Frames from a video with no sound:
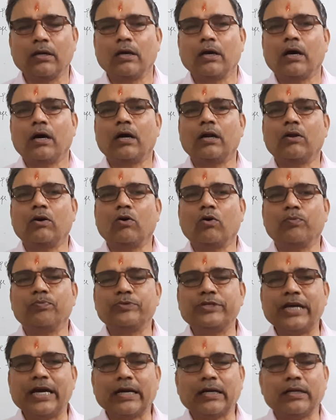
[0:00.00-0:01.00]
an
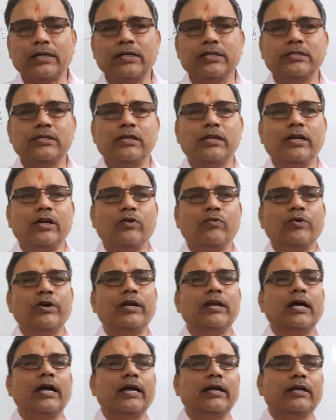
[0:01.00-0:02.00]
object is
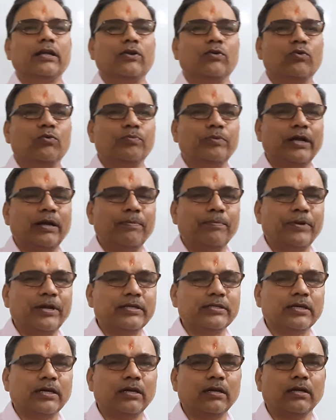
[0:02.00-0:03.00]
liquid at a room
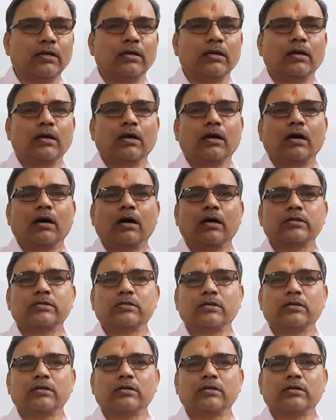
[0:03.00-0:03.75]
temperature, a